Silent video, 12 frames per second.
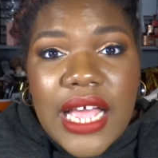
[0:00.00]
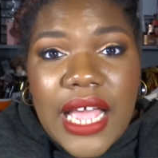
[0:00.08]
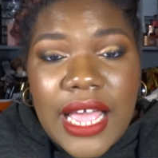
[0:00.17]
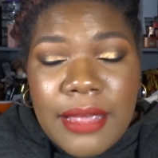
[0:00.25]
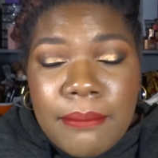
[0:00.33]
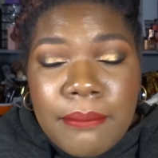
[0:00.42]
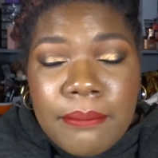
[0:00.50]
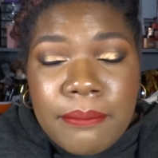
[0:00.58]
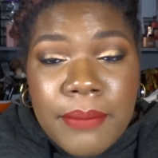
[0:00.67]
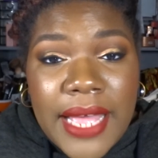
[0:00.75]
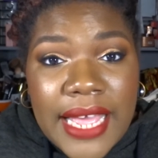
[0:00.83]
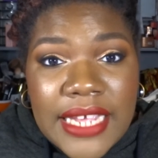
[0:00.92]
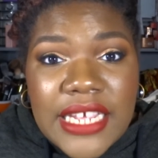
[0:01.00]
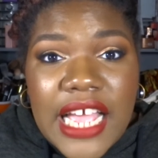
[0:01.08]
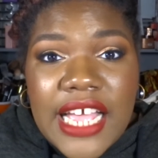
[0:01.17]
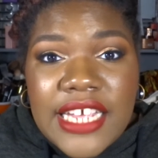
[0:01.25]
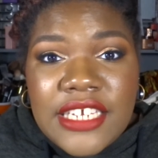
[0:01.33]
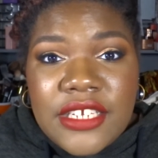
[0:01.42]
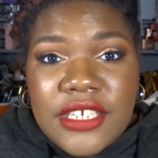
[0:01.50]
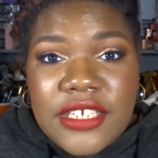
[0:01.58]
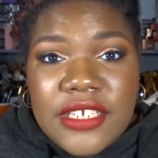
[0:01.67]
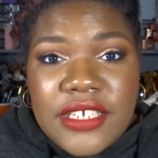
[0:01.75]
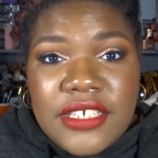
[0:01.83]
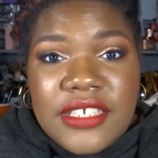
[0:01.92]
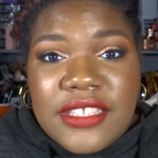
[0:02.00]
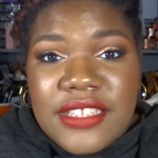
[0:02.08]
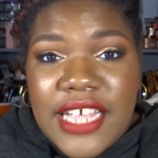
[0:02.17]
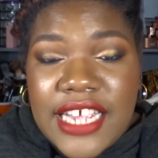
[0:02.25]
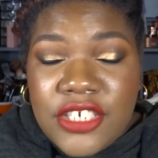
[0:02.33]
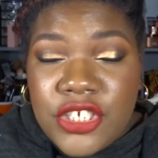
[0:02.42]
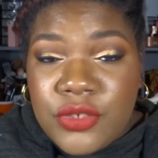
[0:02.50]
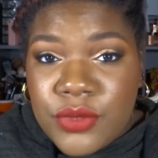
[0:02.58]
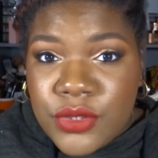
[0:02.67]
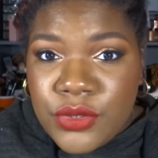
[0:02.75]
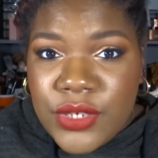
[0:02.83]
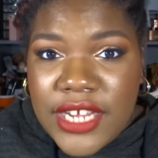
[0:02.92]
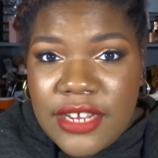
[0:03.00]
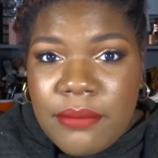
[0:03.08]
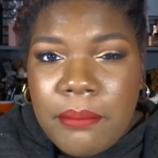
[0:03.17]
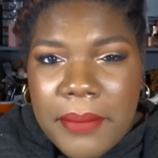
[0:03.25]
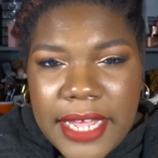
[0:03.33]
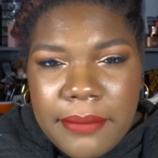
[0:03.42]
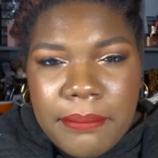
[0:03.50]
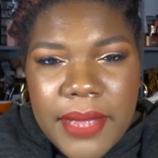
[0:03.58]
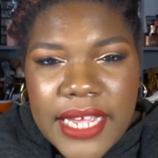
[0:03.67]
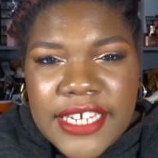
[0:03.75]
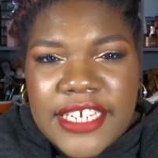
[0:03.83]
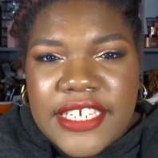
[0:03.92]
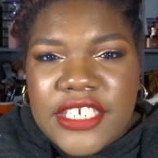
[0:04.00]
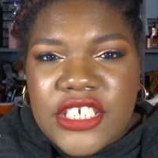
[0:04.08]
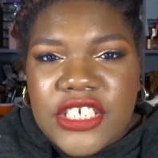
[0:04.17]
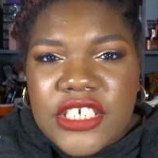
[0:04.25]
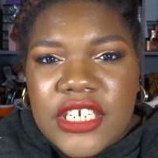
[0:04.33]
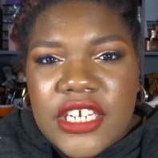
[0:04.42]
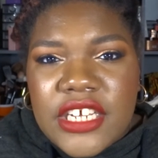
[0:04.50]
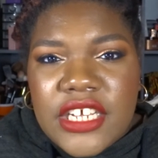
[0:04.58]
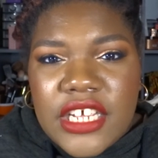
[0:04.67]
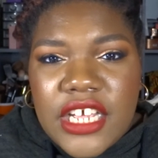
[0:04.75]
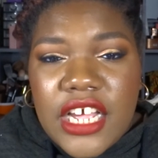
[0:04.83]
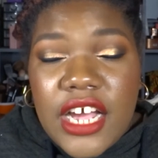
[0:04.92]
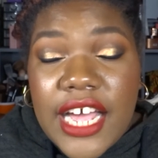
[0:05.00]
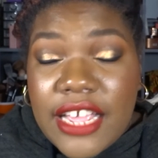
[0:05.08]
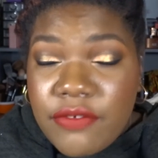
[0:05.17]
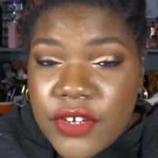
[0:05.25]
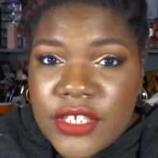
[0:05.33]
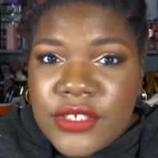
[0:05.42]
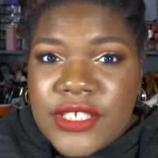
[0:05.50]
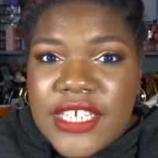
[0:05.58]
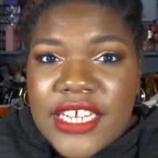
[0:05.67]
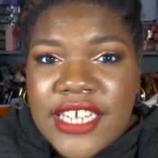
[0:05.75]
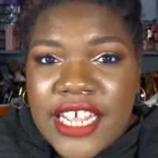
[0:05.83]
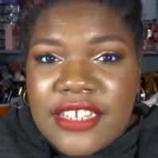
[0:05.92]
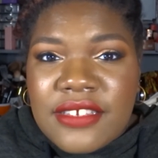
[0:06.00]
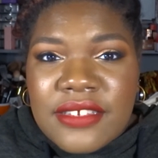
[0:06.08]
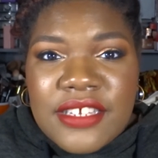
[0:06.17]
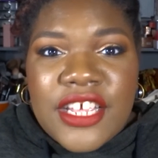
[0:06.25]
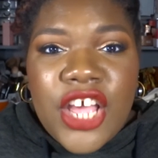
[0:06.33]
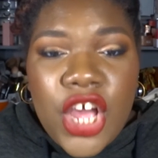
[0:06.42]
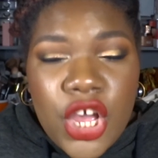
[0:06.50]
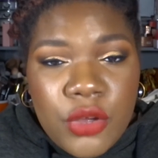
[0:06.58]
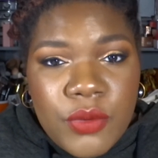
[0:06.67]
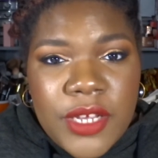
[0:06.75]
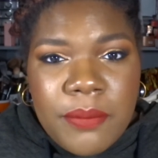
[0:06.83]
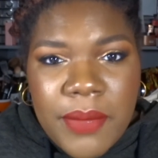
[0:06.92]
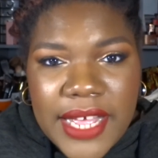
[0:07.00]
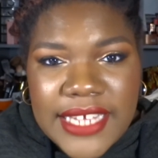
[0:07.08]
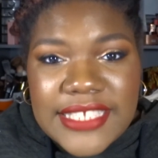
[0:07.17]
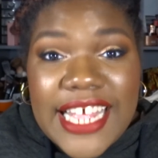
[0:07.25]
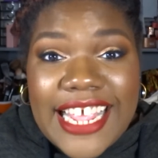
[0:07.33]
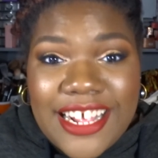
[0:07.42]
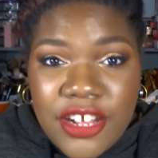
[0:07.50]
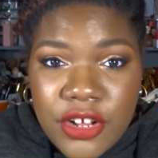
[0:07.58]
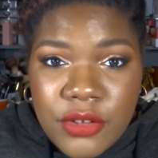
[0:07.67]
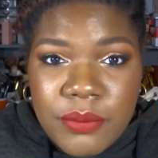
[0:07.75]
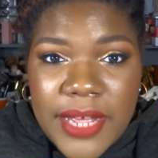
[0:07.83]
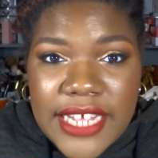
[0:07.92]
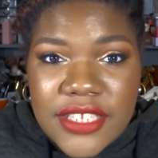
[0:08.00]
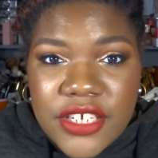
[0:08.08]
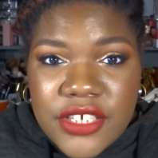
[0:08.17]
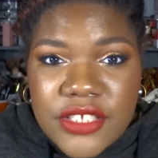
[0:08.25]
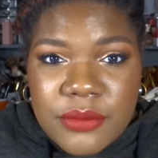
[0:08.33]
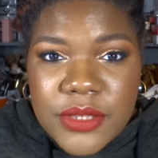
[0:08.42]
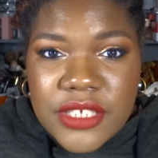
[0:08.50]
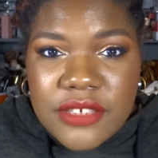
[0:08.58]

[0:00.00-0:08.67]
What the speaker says: I'm back. I just want to get my package. I forgot to say that a week passed. I called back the customer